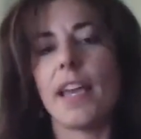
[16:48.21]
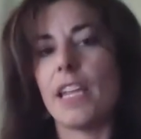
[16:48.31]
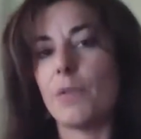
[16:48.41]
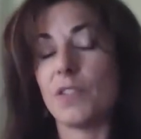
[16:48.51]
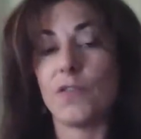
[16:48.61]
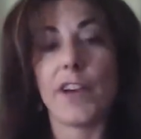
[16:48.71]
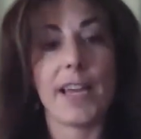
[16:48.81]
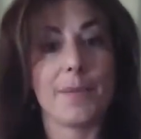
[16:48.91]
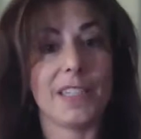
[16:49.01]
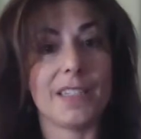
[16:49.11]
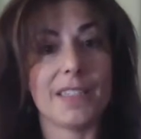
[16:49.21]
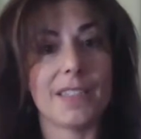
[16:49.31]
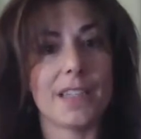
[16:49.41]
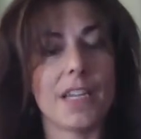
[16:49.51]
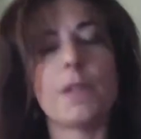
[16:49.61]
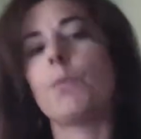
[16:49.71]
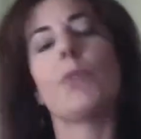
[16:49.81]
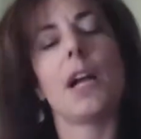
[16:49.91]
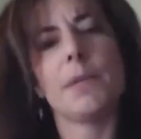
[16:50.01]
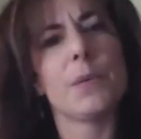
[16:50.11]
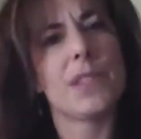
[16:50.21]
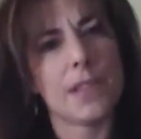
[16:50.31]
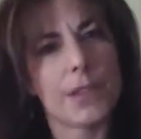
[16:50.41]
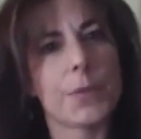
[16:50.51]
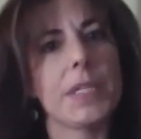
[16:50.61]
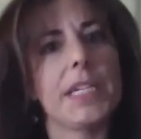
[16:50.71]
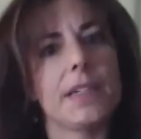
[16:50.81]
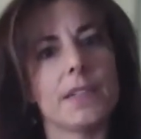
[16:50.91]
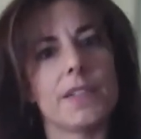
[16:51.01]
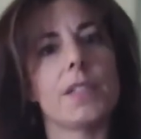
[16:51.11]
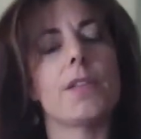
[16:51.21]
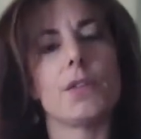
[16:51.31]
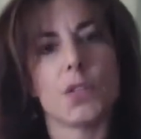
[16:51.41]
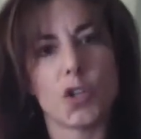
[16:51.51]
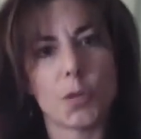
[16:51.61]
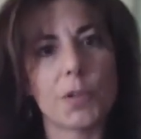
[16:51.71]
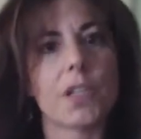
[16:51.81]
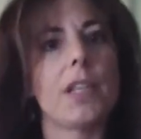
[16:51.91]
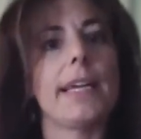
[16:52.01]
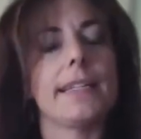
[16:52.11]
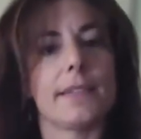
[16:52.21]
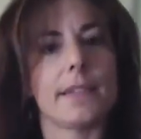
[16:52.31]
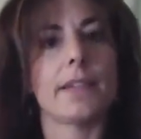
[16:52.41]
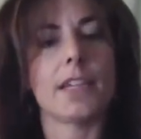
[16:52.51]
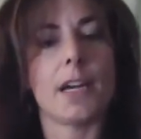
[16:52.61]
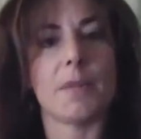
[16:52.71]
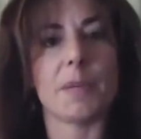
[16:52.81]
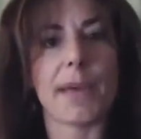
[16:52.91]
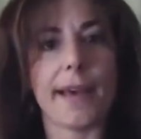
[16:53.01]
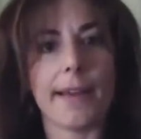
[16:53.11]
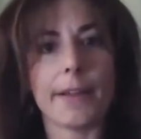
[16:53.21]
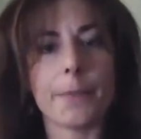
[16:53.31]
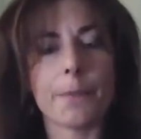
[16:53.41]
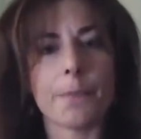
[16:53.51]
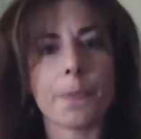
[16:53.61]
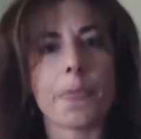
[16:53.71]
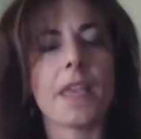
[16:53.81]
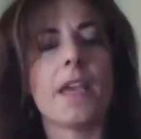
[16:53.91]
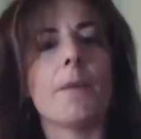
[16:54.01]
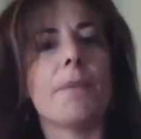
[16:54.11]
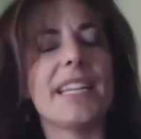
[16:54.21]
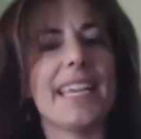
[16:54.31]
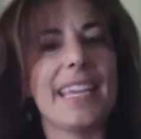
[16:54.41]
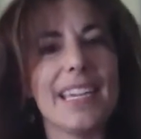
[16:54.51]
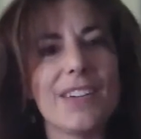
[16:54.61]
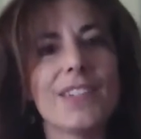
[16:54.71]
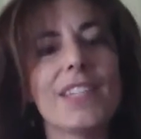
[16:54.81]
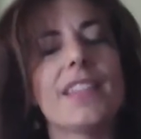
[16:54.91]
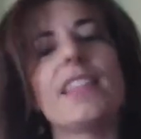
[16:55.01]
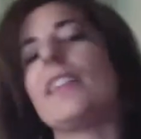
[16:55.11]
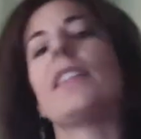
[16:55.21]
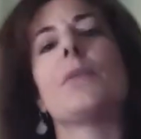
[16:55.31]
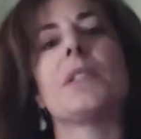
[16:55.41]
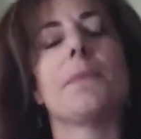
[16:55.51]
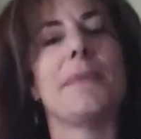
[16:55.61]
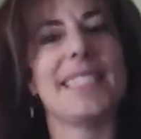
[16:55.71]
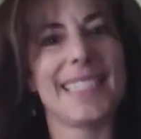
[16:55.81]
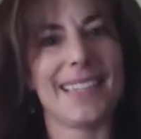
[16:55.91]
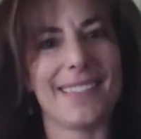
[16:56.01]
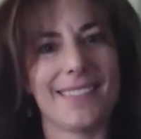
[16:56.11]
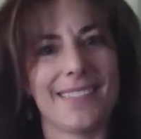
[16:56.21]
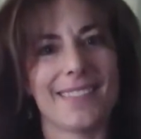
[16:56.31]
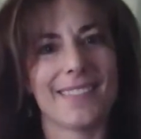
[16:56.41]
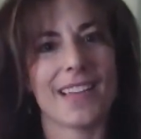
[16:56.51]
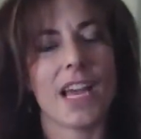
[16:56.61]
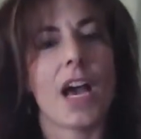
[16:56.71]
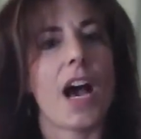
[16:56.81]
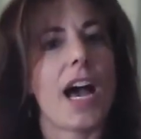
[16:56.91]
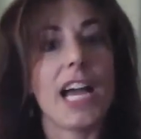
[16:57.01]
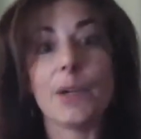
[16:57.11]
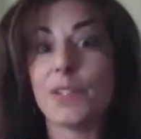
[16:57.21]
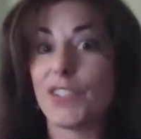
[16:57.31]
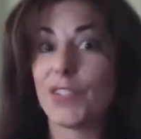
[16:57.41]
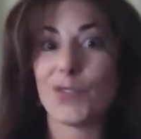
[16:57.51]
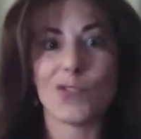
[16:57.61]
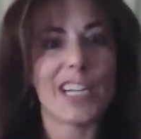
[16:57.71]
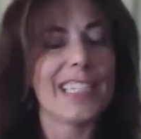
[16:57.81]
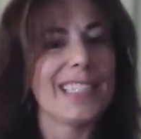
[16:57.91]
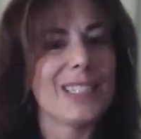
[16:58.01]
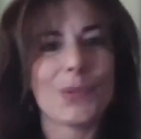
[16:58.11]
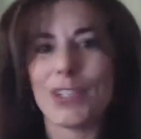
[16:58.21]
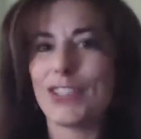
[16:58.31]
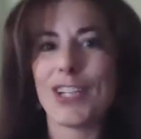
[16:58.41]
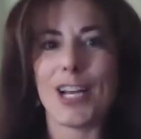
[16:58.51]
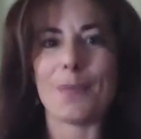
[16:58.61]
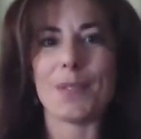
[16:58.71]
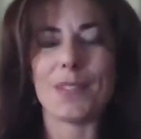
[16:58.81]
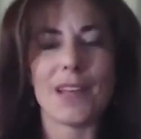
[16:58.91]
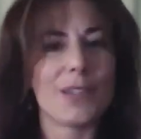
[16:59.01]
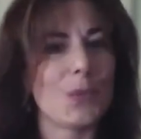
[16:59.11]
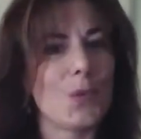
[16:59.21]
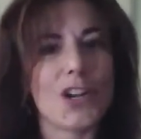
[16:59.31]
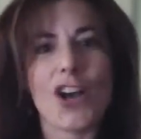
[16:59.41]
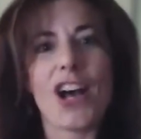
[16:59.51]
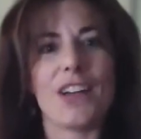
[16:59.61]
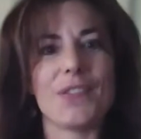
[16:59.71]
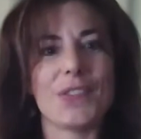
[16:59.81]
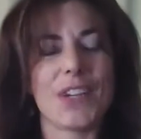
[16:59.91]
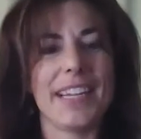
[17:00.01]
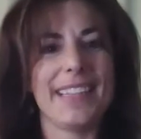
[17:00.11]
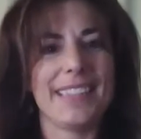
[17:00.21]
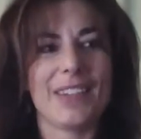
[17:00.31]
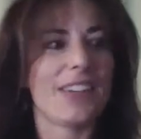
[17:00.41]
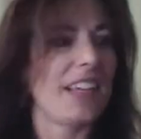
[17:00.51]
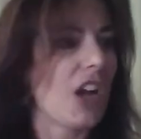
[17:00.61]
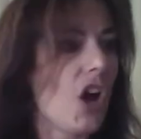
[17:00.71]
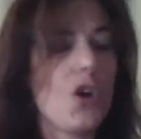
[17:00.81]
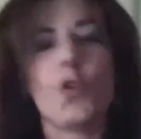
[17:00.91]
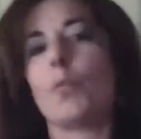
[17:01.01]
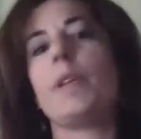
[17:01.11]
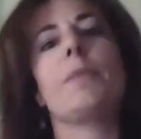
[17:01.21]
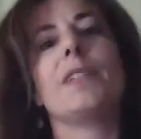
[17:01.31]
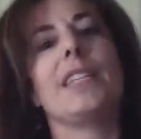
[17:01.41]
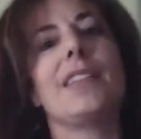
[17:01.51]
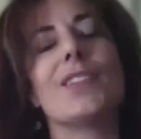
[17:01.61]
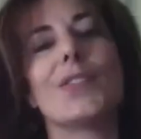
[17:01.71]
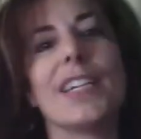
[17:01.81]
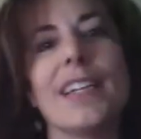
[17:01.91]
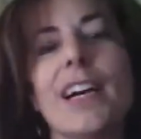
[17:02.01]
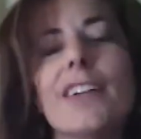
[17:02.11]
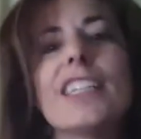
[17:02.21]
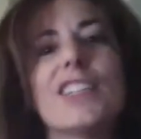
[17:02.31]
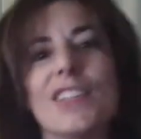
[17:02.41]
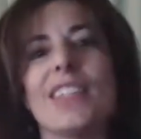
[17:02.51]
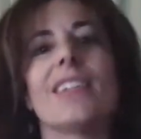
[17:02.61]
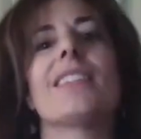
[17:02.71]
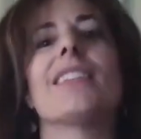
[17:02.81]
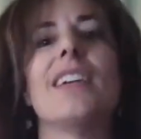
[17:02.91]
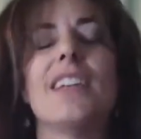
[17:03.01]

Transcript: It was fabulous. And probably within 3 years, those corporate clients started coming back. But here's the thing that was missing. I was just running these workshops as one-offs, right? They were like, oh, people need this right now. I'm going to do this.